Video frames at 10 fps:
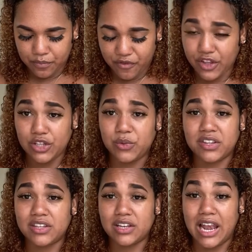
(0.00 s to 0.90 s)
filled
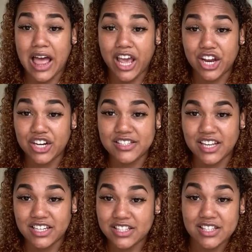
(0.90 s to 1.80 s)
with liars
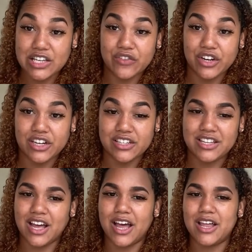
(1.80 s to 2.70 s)
and deceivers
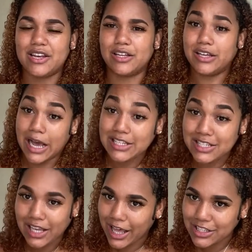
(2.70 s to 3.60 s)
and
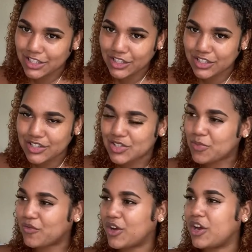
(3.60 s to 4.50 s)
gaslighters, to
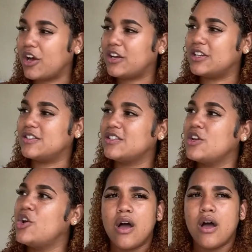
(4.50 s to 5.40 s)
be very honest.
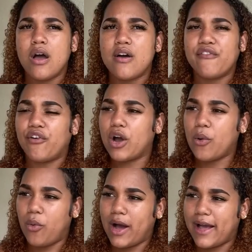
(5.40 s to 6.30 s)
For a
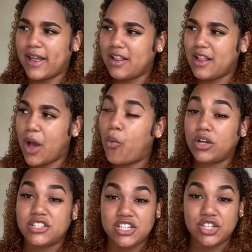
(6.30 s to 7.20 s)
while, I
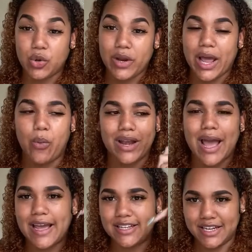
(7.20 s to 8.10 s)
wanted to quit. Like, when
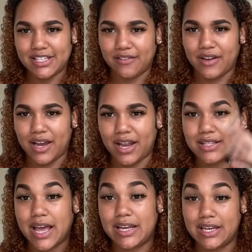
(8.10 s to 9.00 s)
I identified
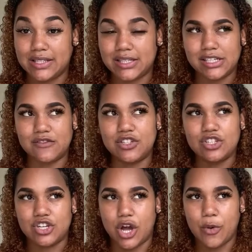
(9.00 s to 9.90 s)
that I needed to leave
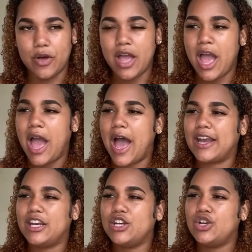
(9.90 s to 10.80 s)
this job, I
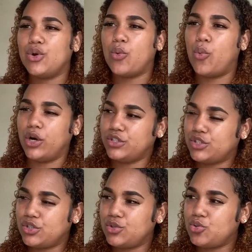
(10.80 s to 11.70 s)
didn't know what
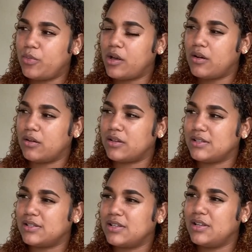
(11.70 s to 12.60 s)
to do
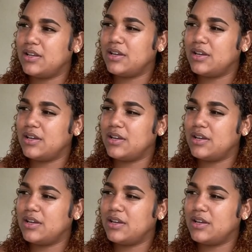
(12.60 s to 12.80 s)
because